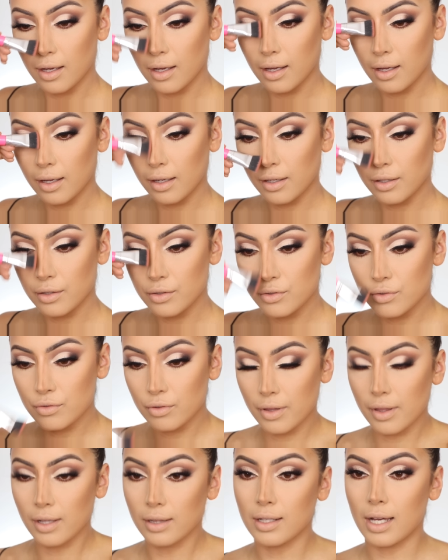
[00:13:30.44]
I can
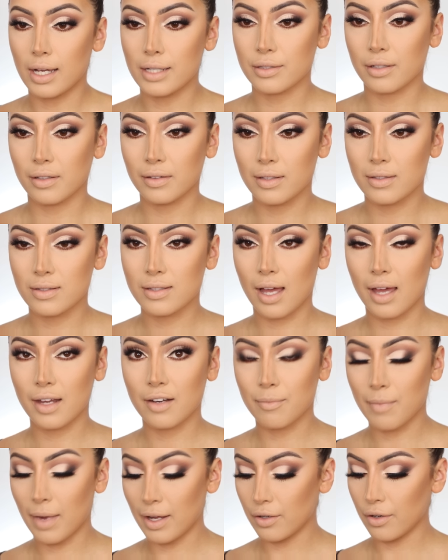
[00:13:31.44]
draw the lines on the side
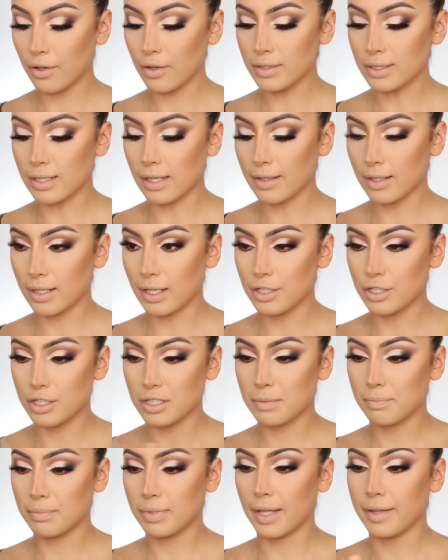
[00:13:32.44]
of my nose and then I
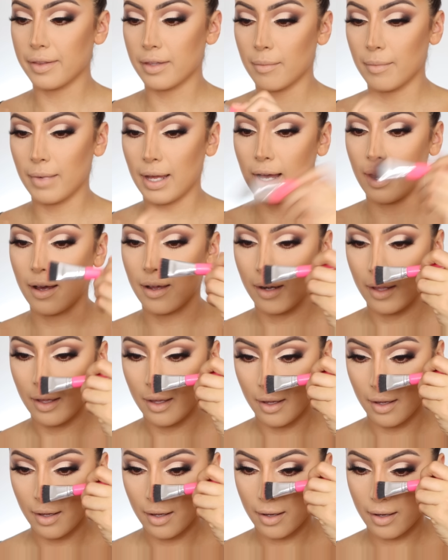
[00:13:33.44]
just blend them out.
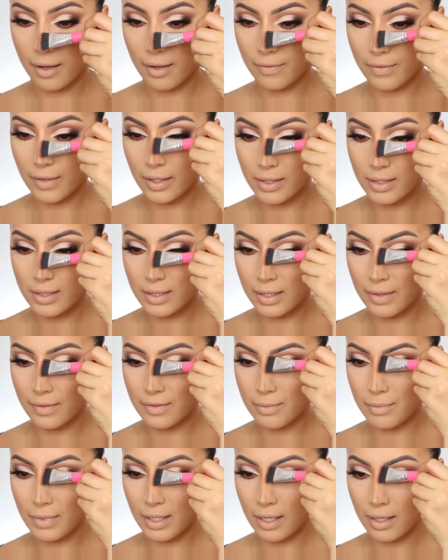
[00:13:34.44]
I find this
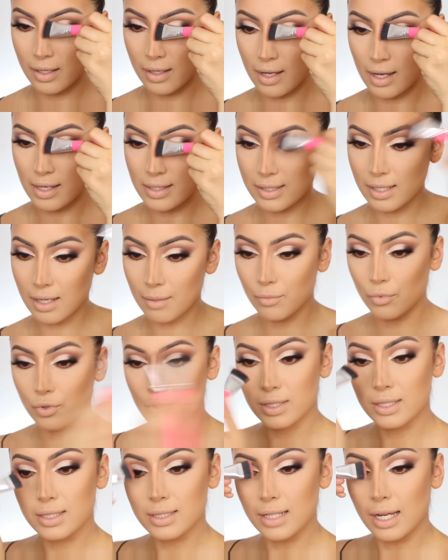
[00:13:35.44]
gives me a nicer, more
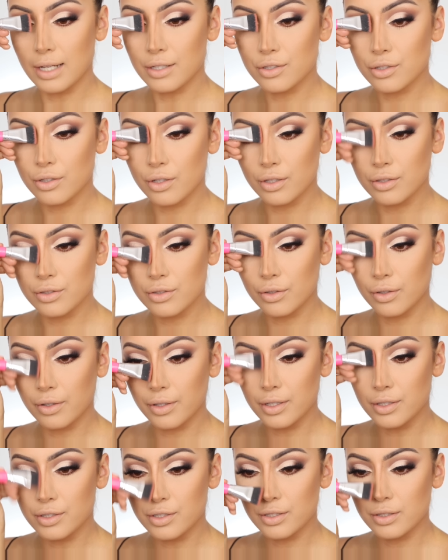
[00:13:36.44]
snatched contour
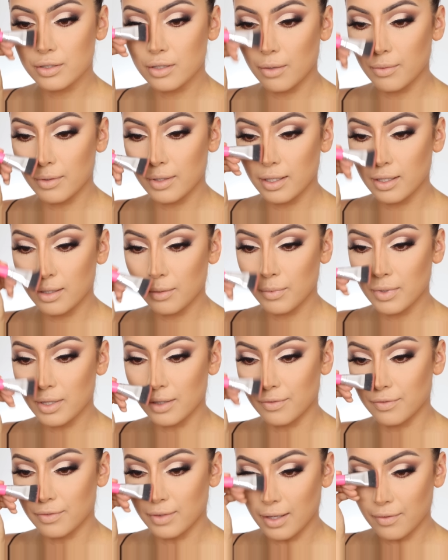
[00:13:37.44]
than just going in with
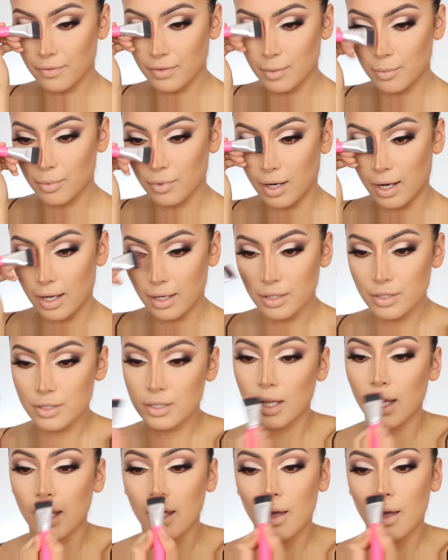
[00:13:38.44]
a fluffy brush.